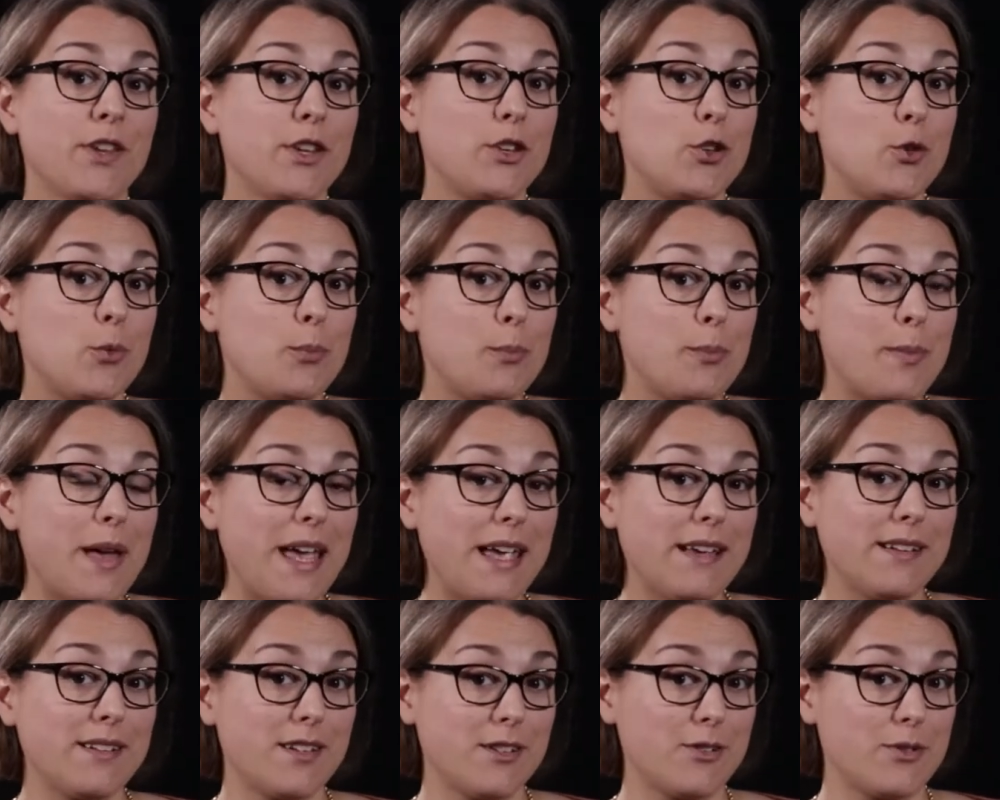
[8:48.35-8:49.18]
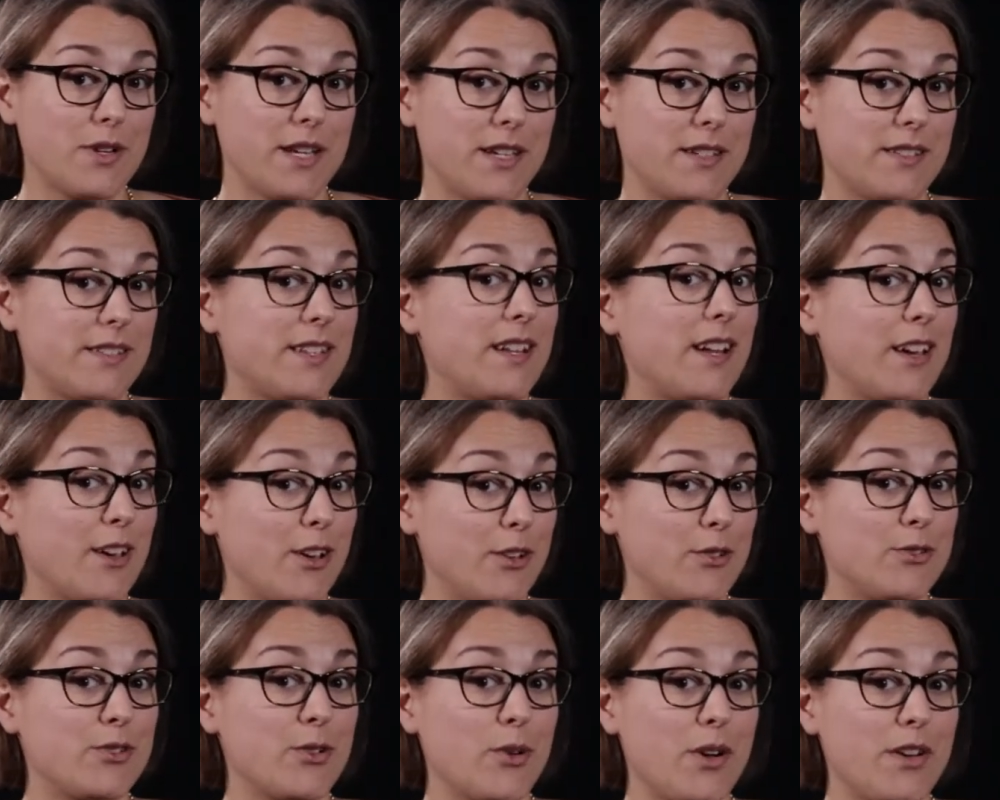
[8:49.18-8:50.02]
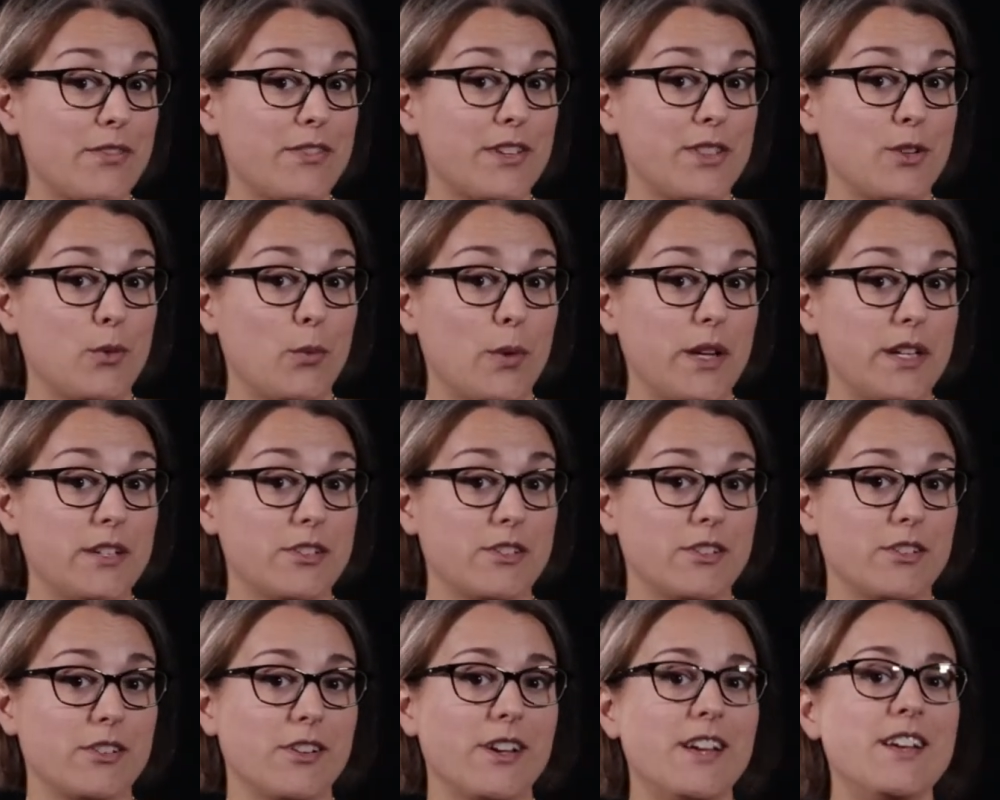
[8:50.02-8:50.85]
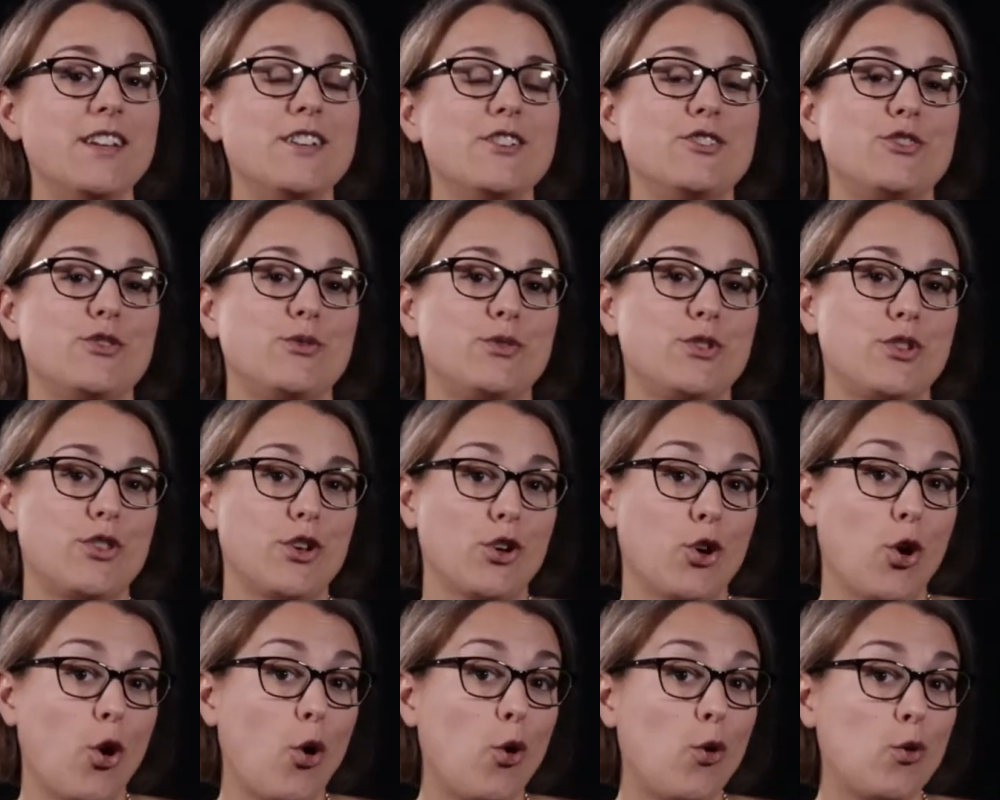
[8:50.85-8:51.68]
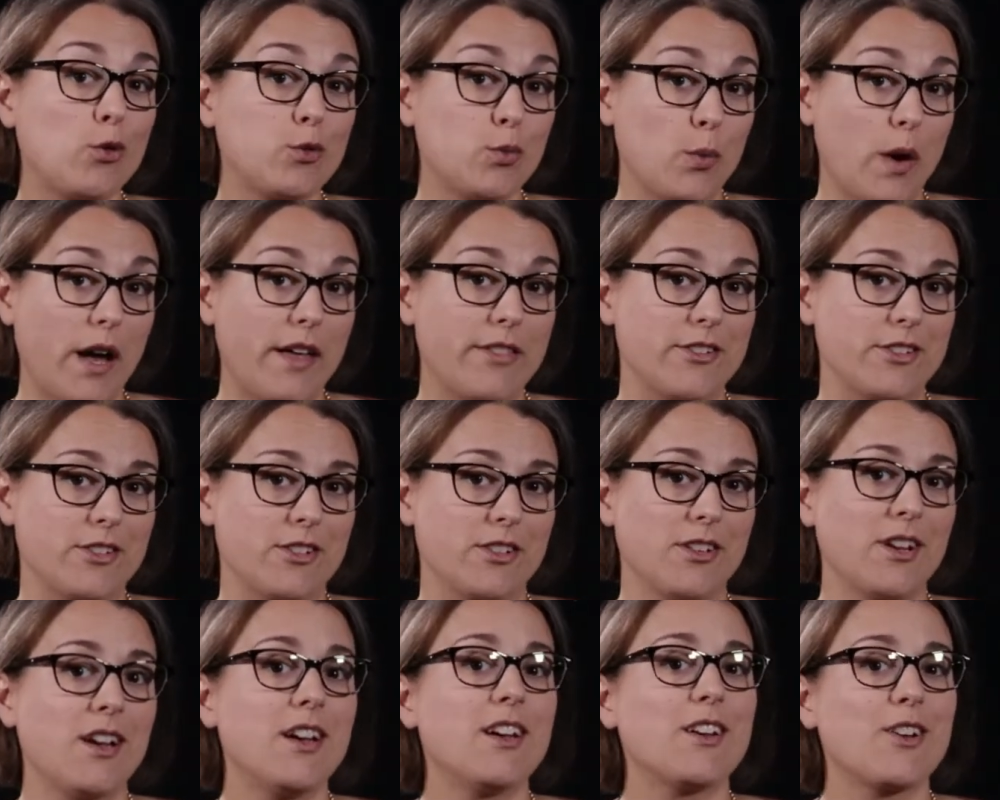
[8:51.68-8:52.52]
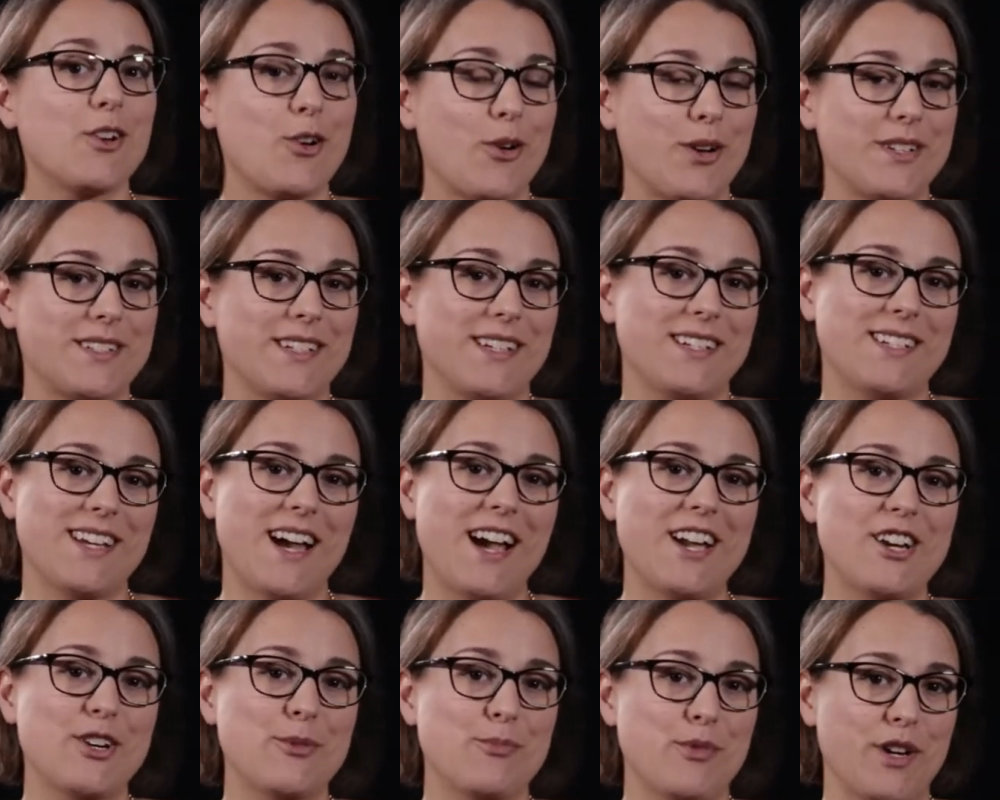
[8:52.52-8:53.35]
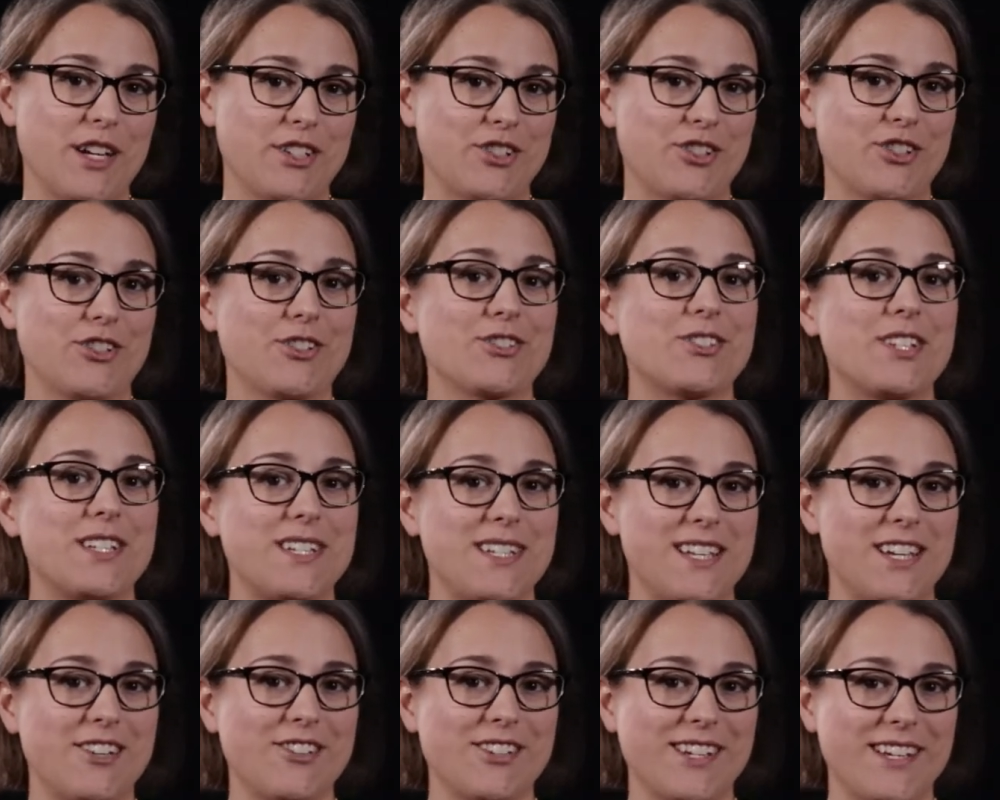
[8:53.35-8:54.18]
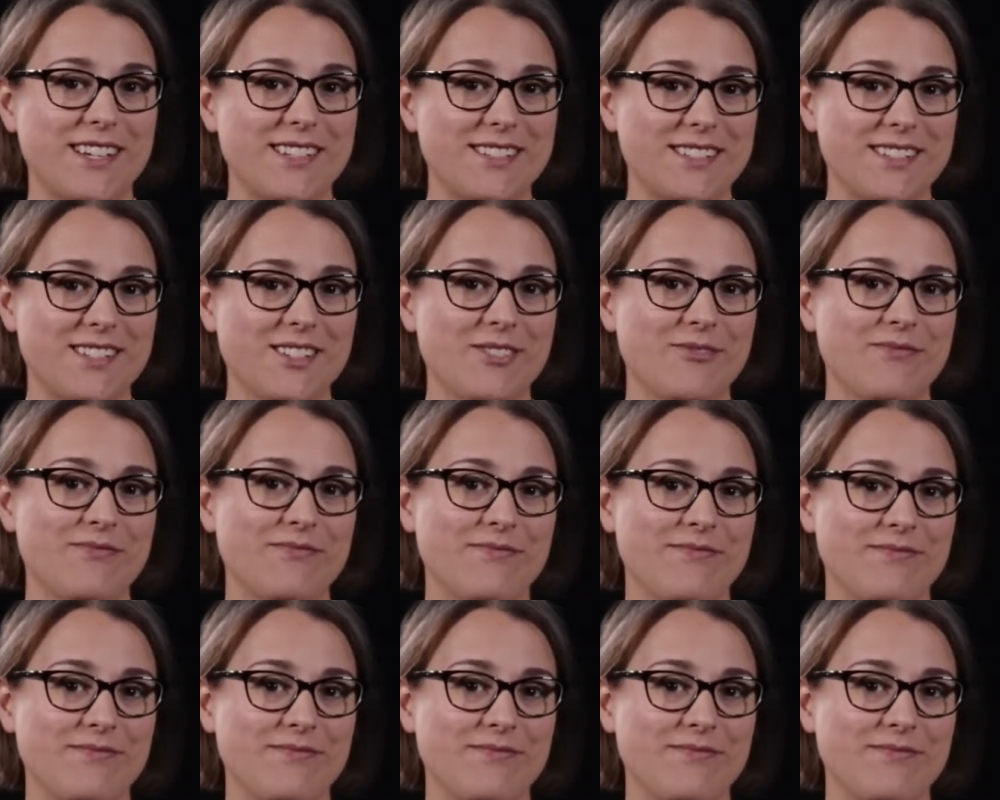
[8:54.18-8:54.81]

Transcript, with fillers: you may notice that it goes off in the winter due to the cold weather causing tire pressure to decrease.